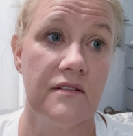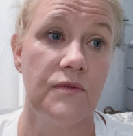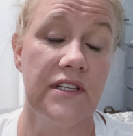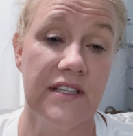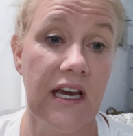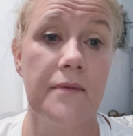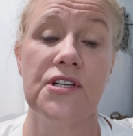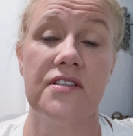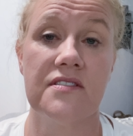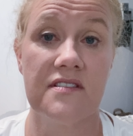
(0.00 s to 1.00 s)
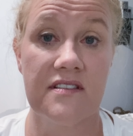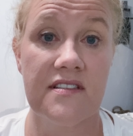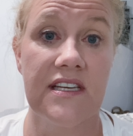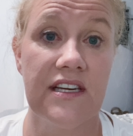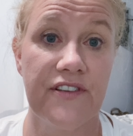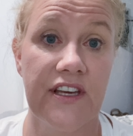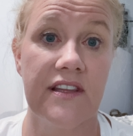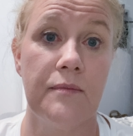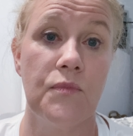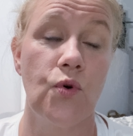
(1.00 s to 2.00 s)
One of the options is a
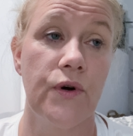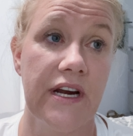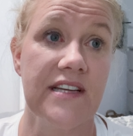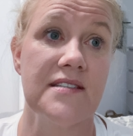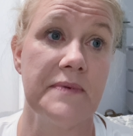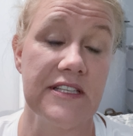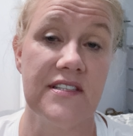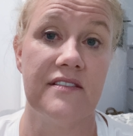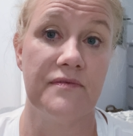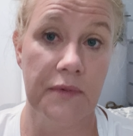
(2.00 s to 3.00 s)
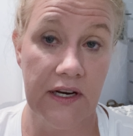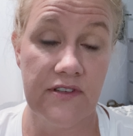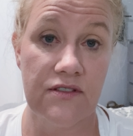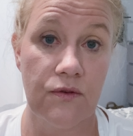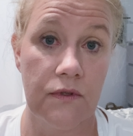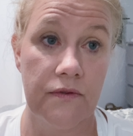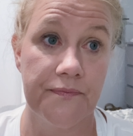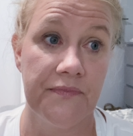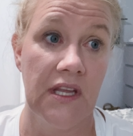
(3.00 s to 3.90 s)
significantly more expensive private school.